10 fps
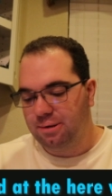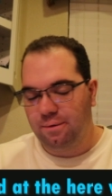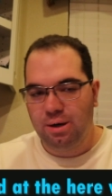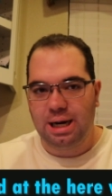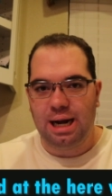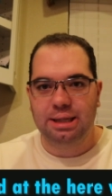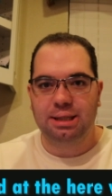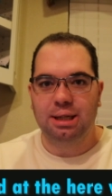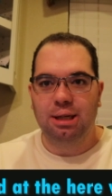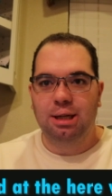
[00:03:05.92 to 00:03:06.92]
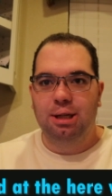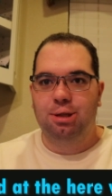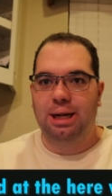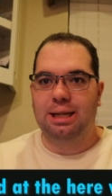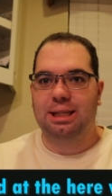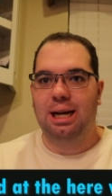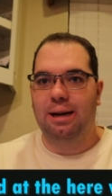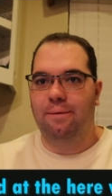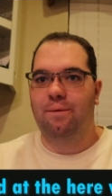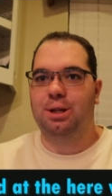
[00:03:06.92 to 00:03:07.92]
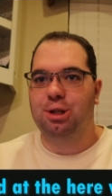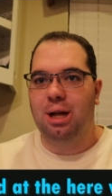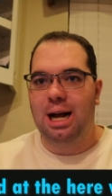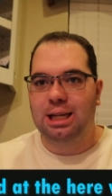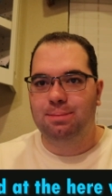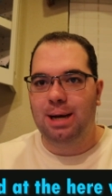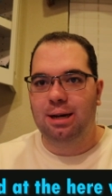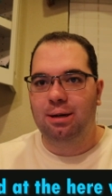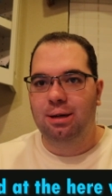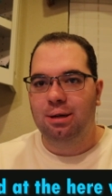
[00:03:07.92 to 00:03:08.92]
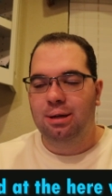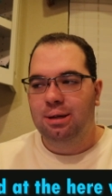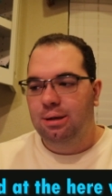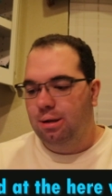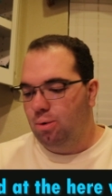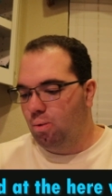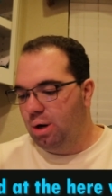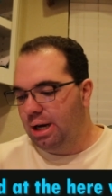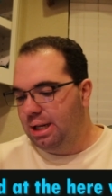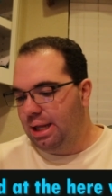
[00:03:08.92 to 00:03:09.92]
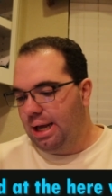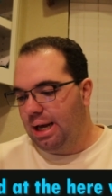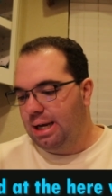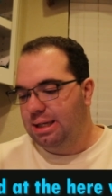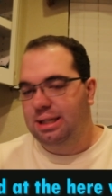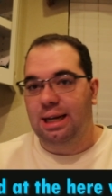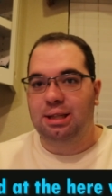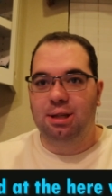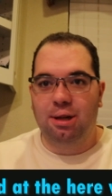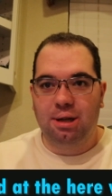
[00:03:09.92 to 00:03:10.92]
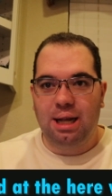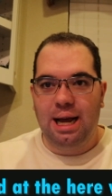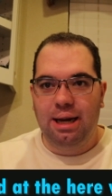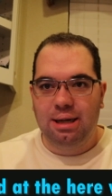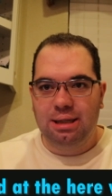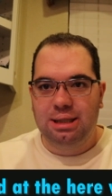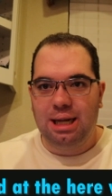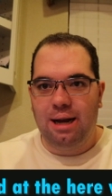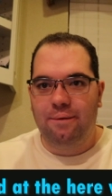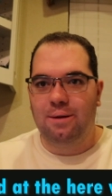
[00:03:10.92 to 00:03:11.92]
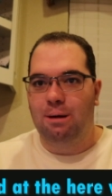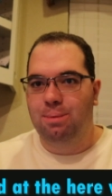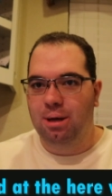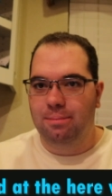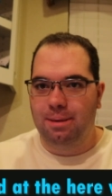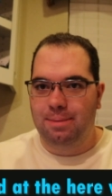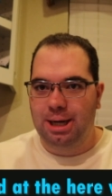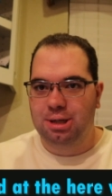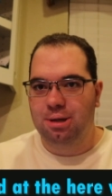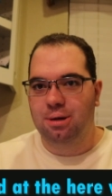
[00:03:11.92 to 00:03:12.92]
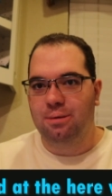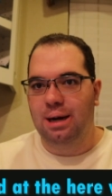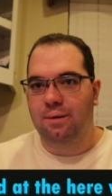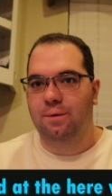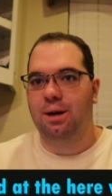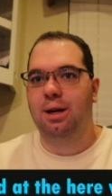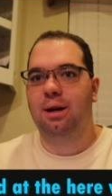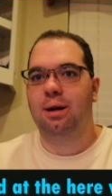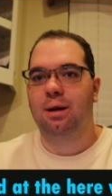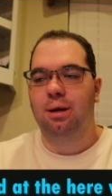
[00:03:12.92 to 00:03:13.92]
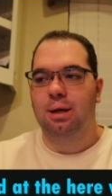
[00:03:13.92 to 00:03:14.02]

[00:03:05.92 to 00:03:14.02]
for you guys, so you guys can kind of visualize better what the sets look like and stuff. I'll put up a picture right over here.